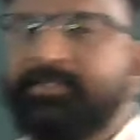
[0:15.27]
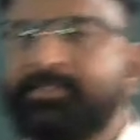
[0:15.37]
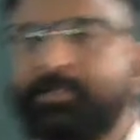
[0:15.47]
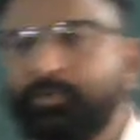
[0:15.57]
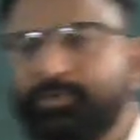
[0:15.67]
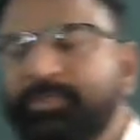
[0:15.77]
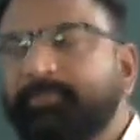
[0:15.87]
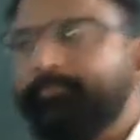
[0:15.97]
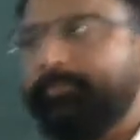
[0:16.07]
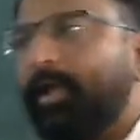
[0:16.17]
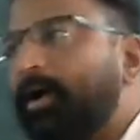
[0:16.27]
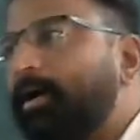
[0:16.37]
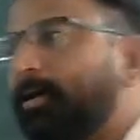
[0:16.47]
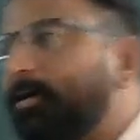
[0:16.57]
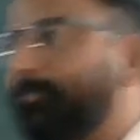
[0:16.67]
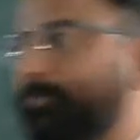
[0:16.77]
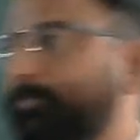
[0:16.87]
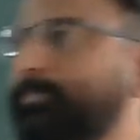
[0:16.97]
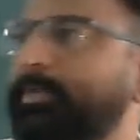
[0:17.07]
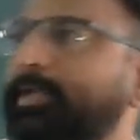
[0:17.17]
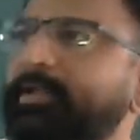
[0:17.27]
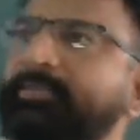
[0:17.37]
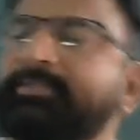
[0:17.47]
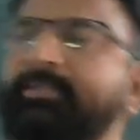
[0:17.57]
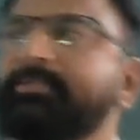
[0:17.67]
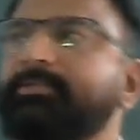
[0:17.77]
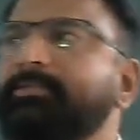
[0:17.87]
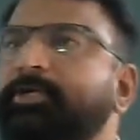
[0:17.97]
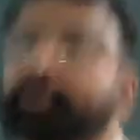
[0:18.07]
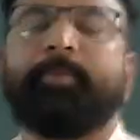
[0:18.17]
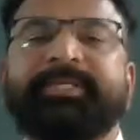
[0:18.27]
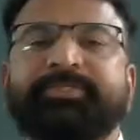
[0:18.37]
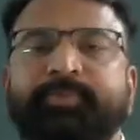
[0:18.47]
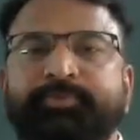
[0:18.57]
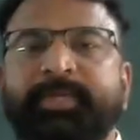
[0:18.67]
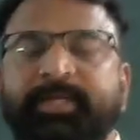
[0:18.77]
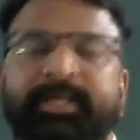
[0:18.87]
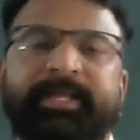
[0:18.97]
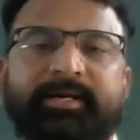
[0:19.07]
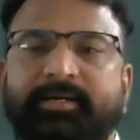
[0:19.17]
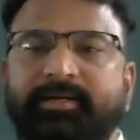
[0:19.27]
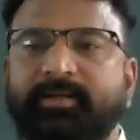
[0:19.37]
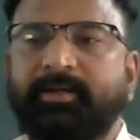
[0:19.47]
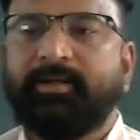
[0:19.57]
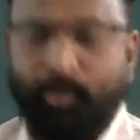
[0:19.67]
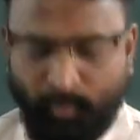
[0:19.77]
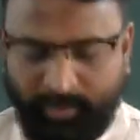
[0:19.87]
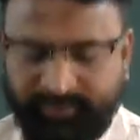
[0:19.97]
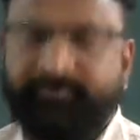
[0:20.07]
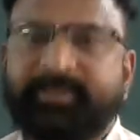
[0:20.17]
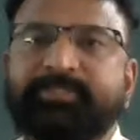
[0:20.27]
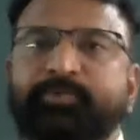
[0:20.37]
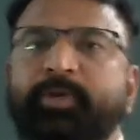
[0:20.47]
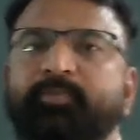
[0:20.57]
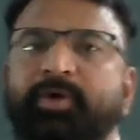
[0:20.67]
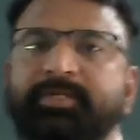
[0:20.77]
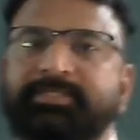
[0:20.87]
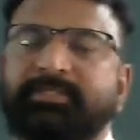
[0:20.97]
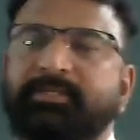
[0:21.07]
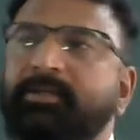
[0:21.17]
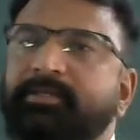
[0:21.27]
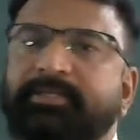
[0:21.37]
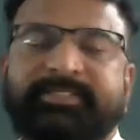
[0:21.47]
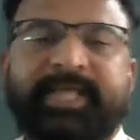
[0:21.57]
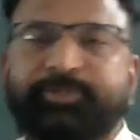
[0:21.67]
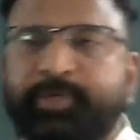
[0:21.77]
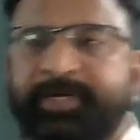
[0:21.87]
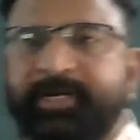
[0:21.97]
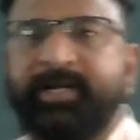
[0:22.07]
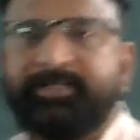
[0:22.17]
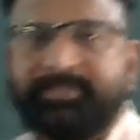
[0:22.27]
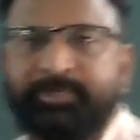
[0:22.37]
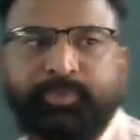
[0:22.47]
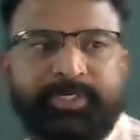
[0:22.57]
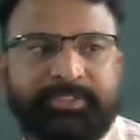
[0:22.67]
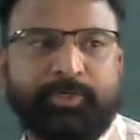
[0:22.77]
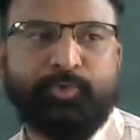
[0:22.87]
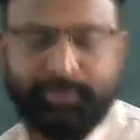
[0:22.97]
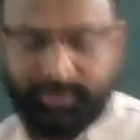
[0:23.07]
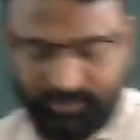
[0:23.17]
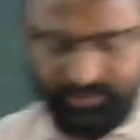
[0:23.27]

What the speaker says: the solution, and the topics which we cleared. What the first one was the saturated and unsaturated solution.